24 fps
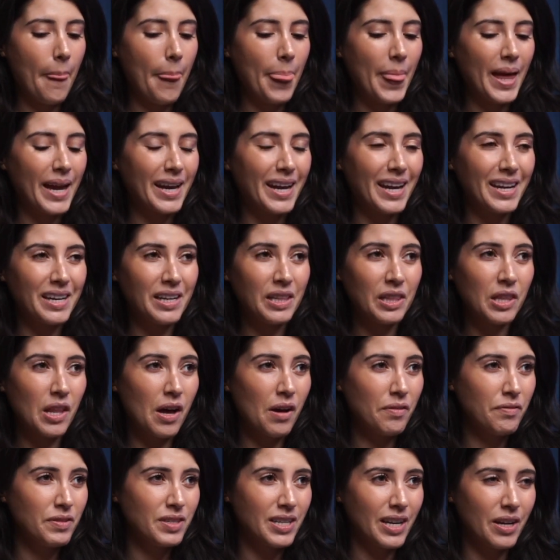I kind of
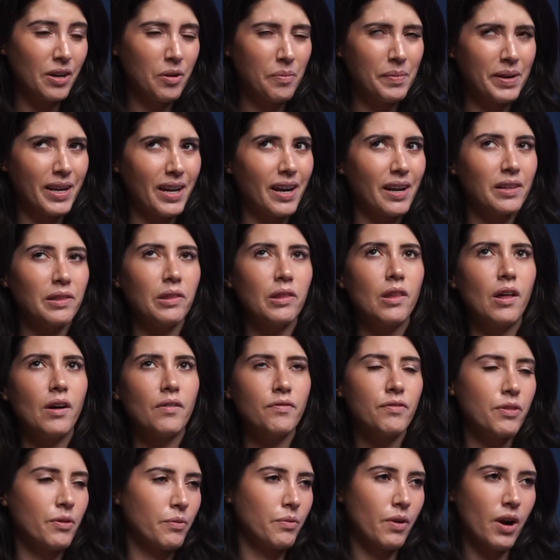loved it. Oh my god, I love
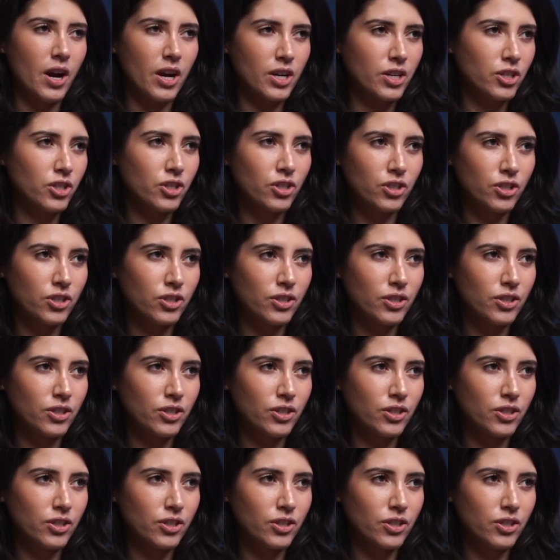the rush.